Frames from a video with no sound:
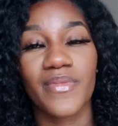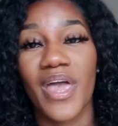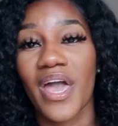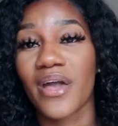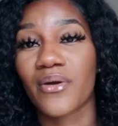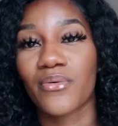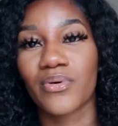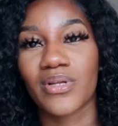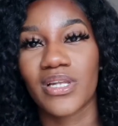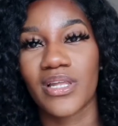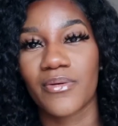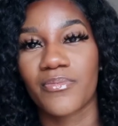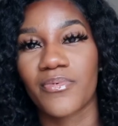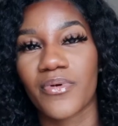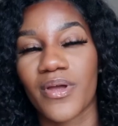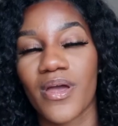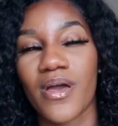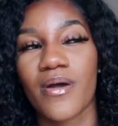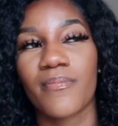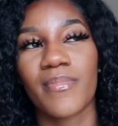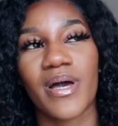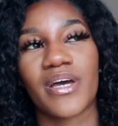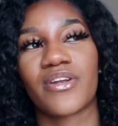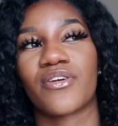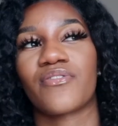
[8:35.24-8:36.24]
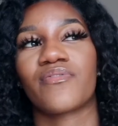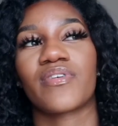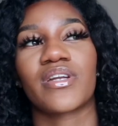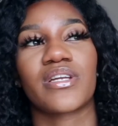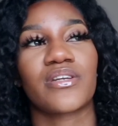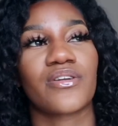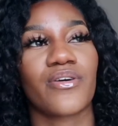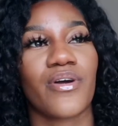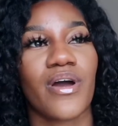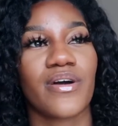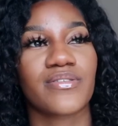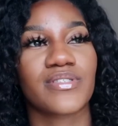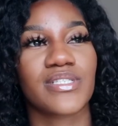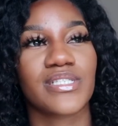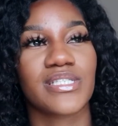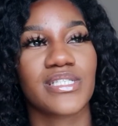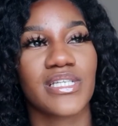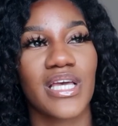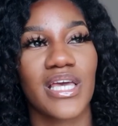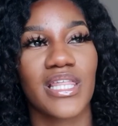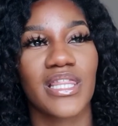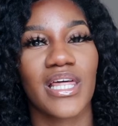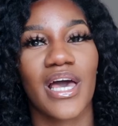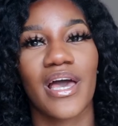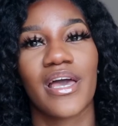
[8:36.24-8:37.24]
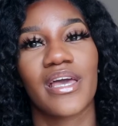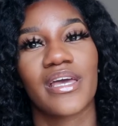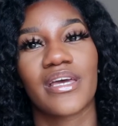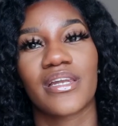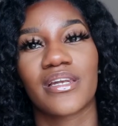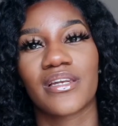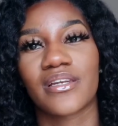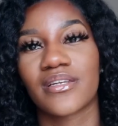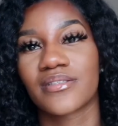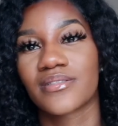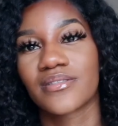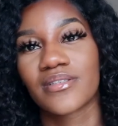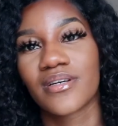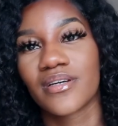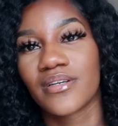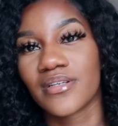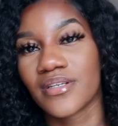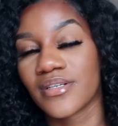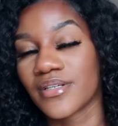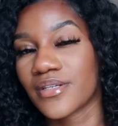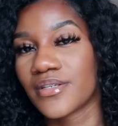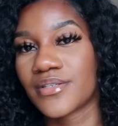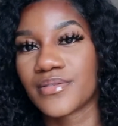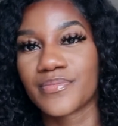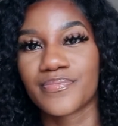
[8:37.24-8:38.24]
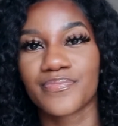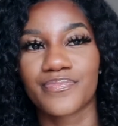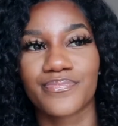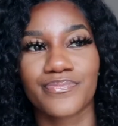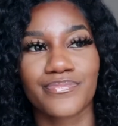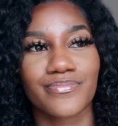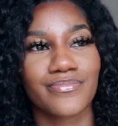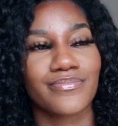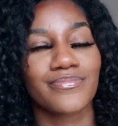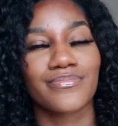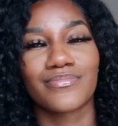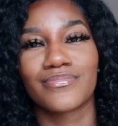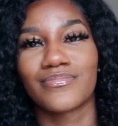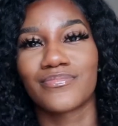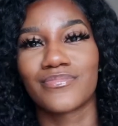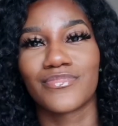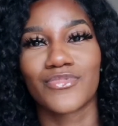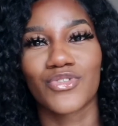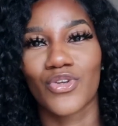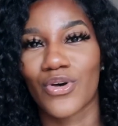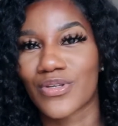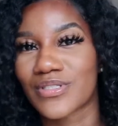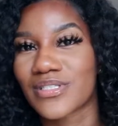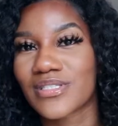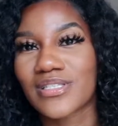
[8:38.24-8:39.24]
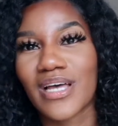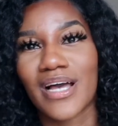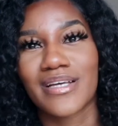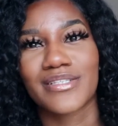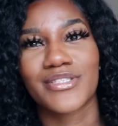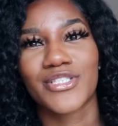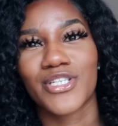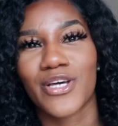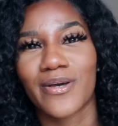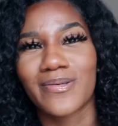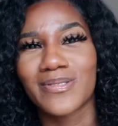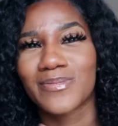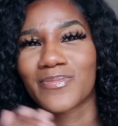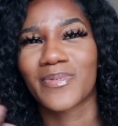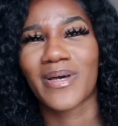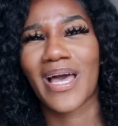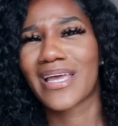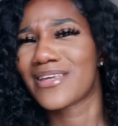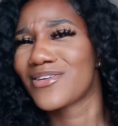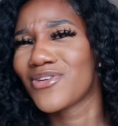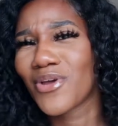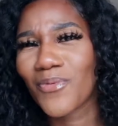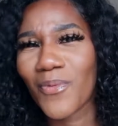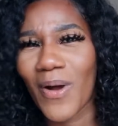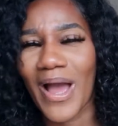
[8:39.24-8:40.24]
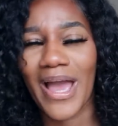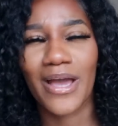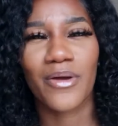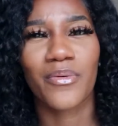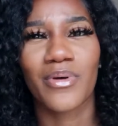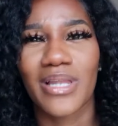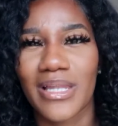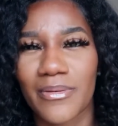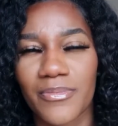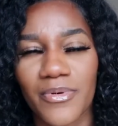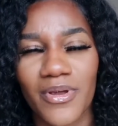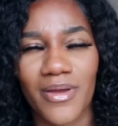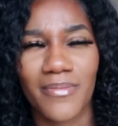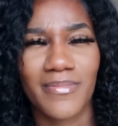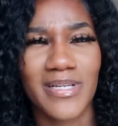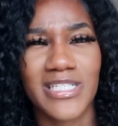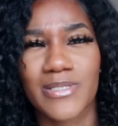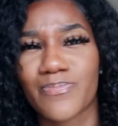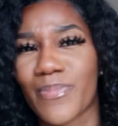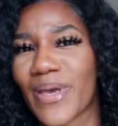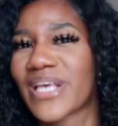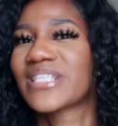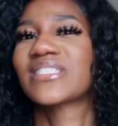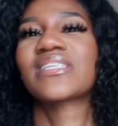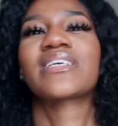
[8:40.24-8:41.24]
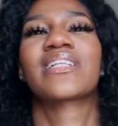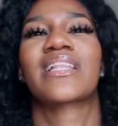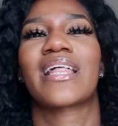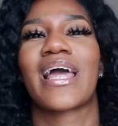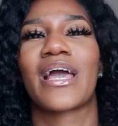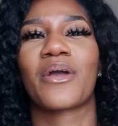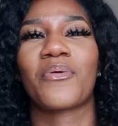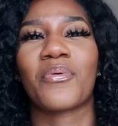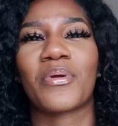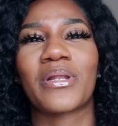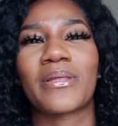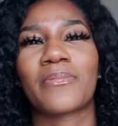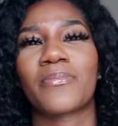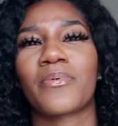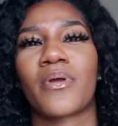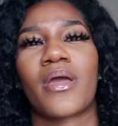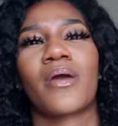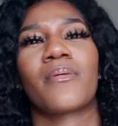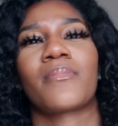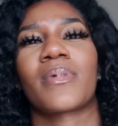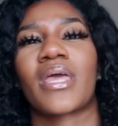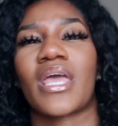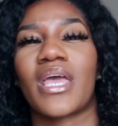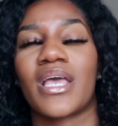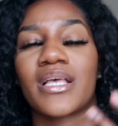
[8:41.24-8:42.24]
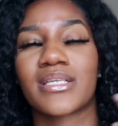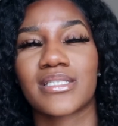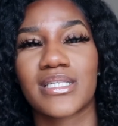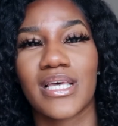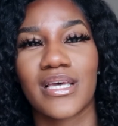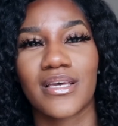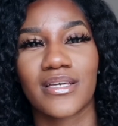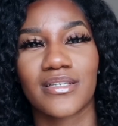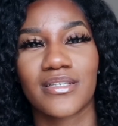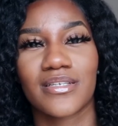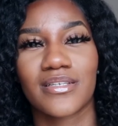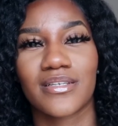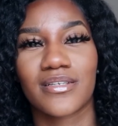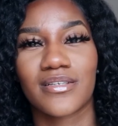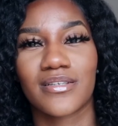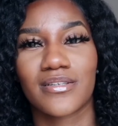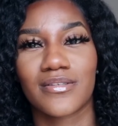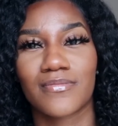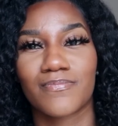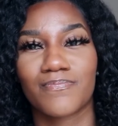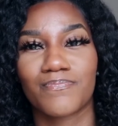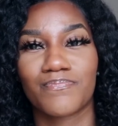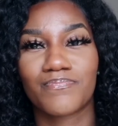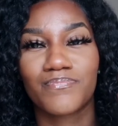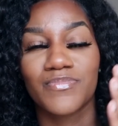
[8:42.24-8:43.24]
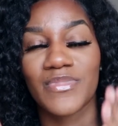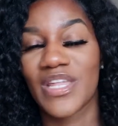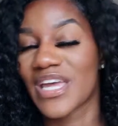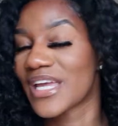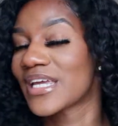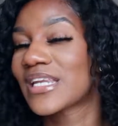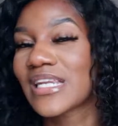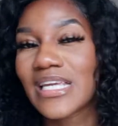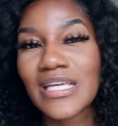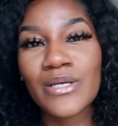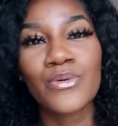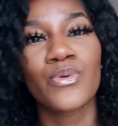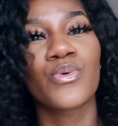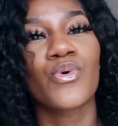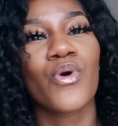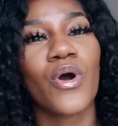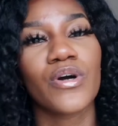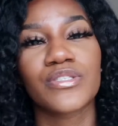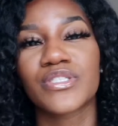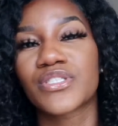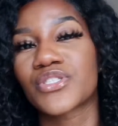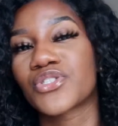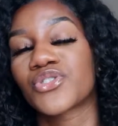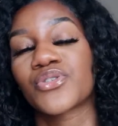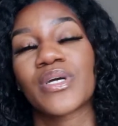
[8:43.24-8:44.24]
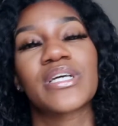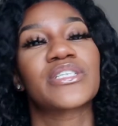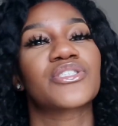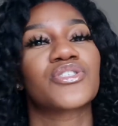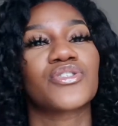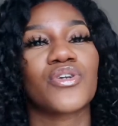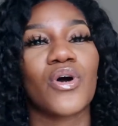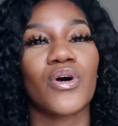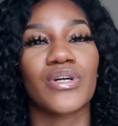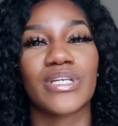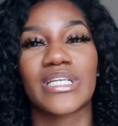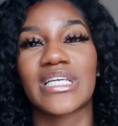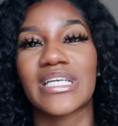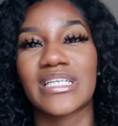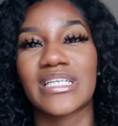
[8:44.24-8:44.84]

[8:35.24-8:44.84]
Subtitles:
equilibrium. I don't really know how to say that in non-science terms, but you know what equilibrium is. Basically, equilibrium is an equal concentration on